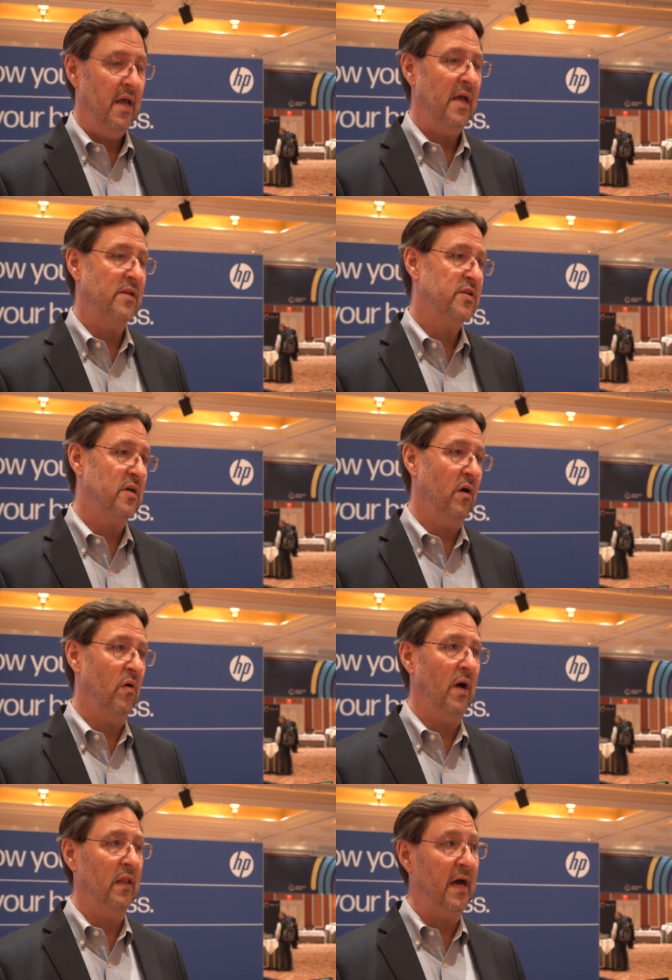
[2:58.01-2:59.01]
And
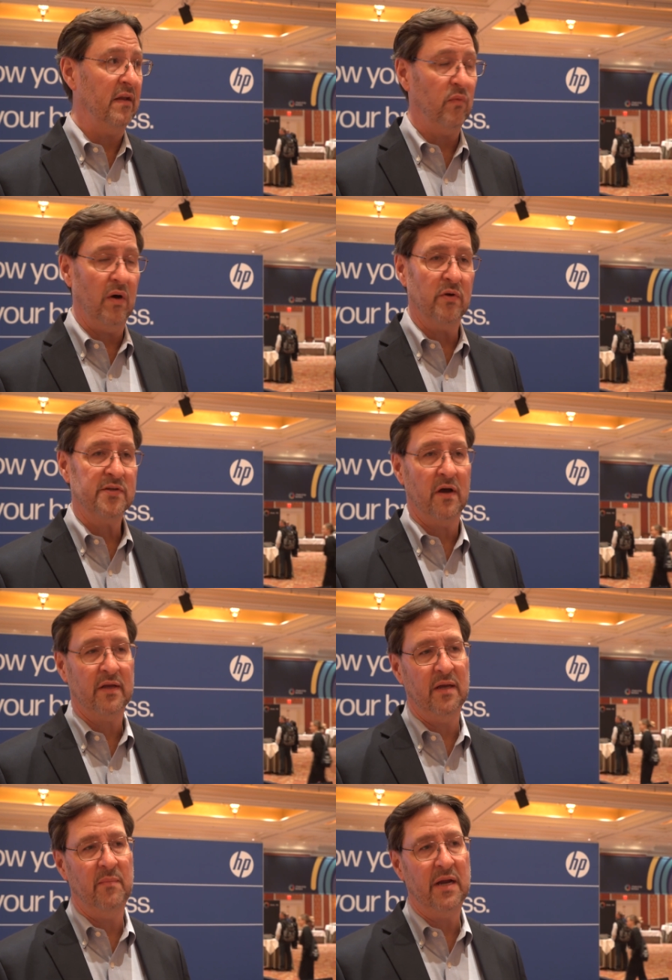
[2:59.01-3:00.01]
so a lot of what we're
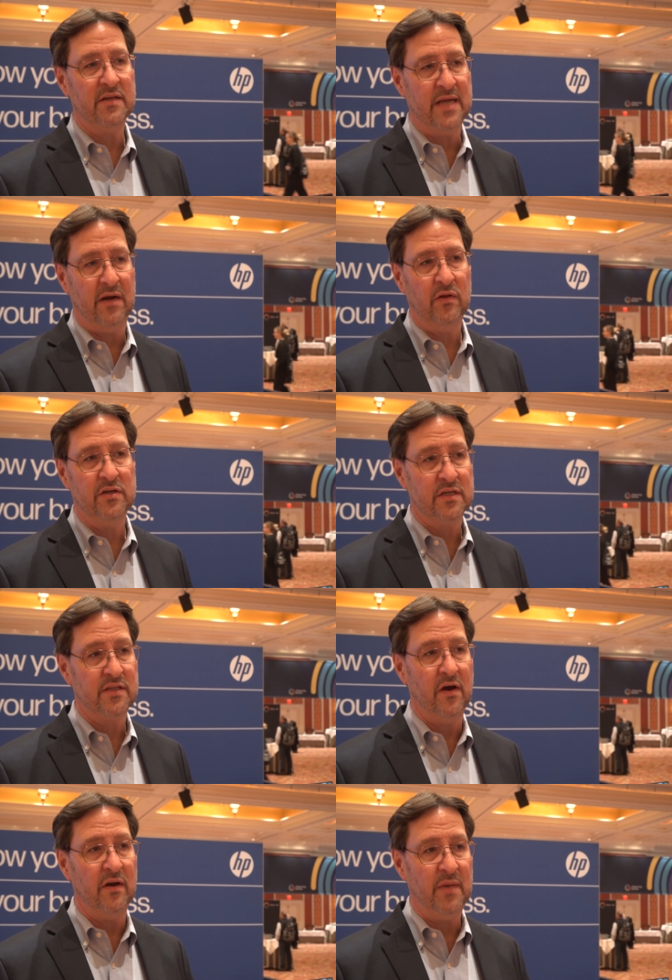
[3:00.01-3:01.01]
talking about is not only just
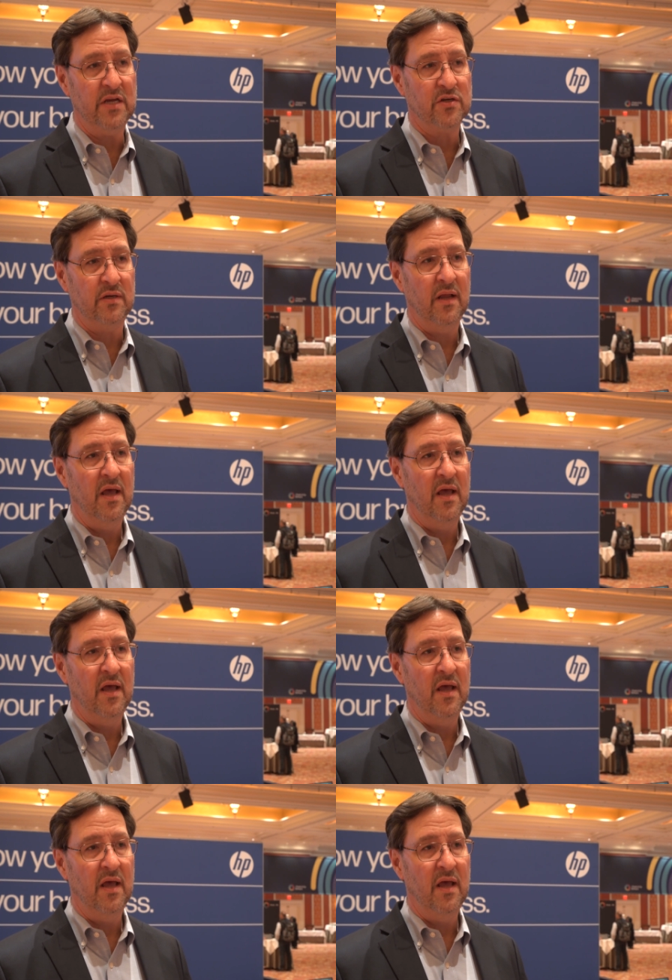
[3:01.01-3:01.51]
the automation,